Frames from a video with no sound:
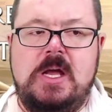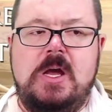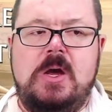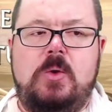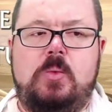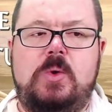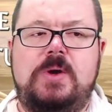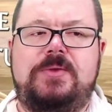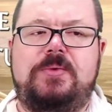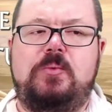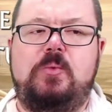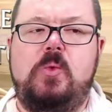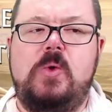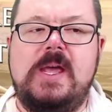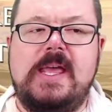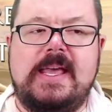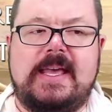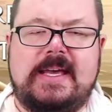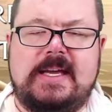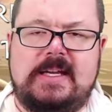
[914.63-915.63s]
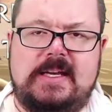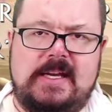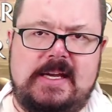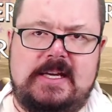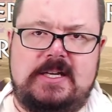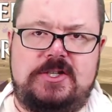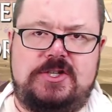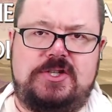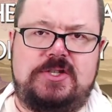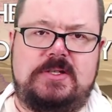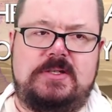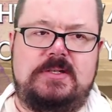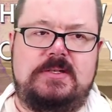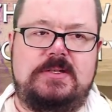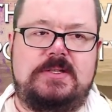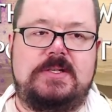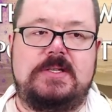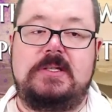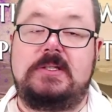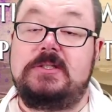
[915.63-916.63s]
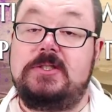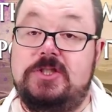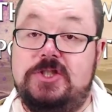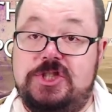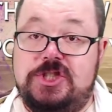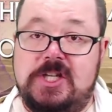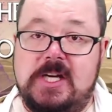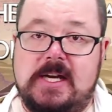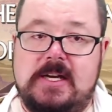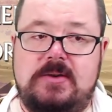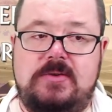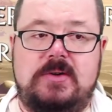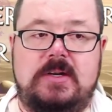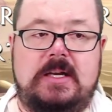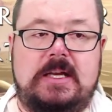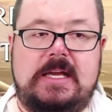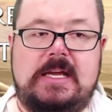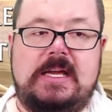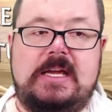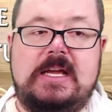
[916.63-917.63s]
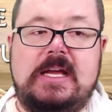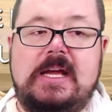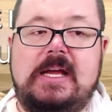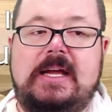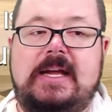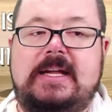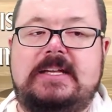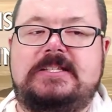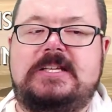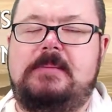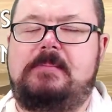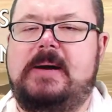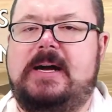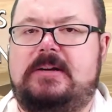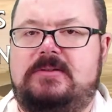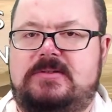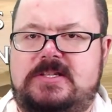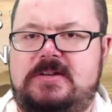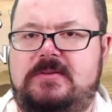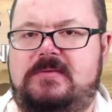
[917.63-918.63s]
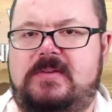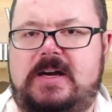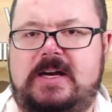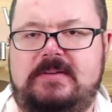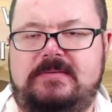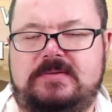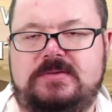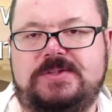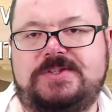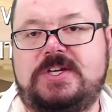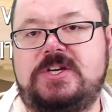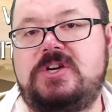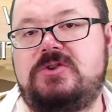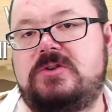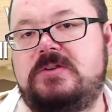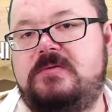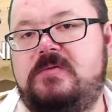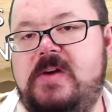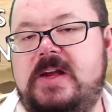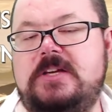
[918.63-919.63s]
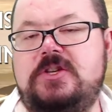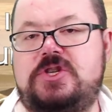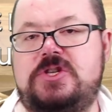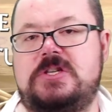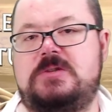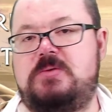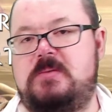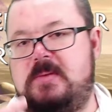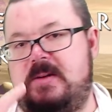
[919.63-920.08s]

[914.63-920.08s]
With weaker nations, generally, it's about survival. So your adventures would be